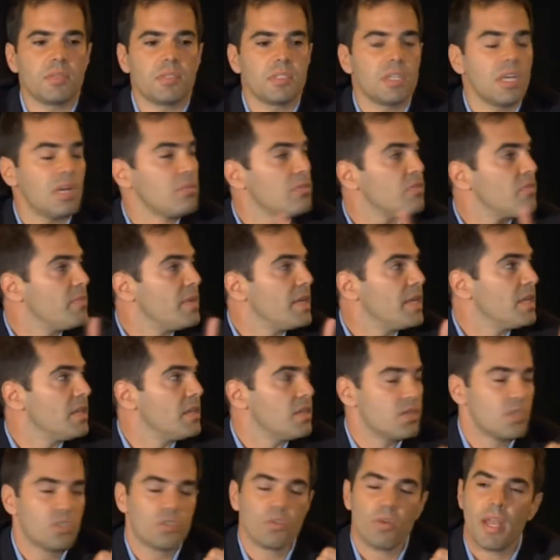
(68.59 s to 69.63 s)
Some have been in
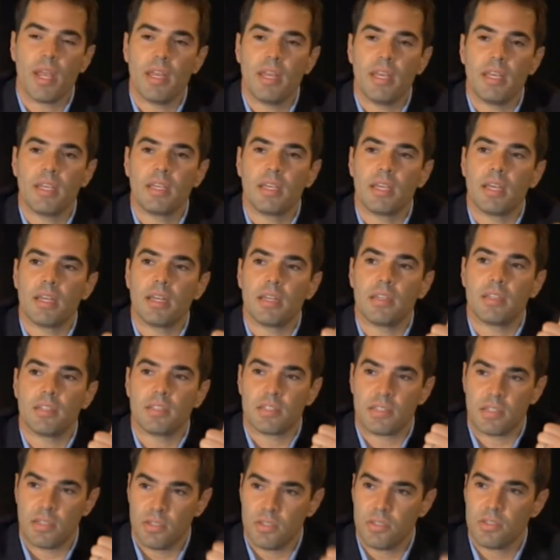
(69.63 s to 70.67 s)
the training and the
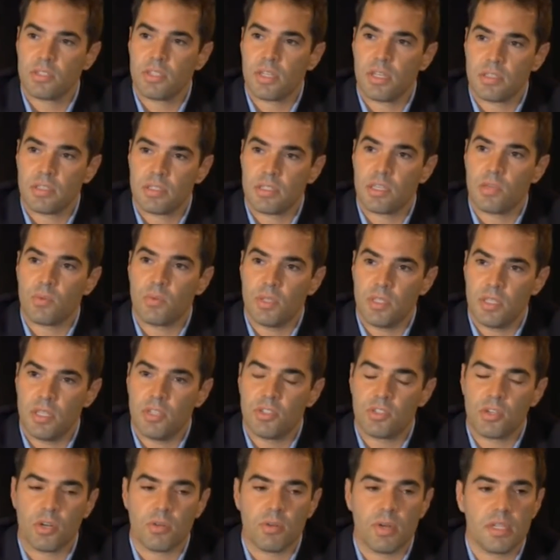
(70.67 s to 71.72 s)
skill sets that we
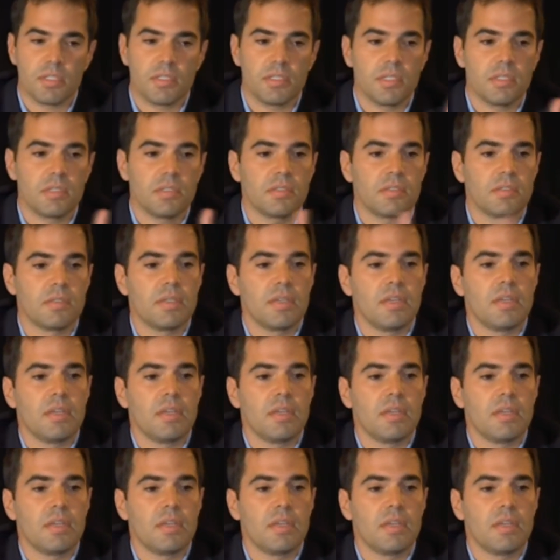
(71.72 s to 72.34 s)
teach our residents.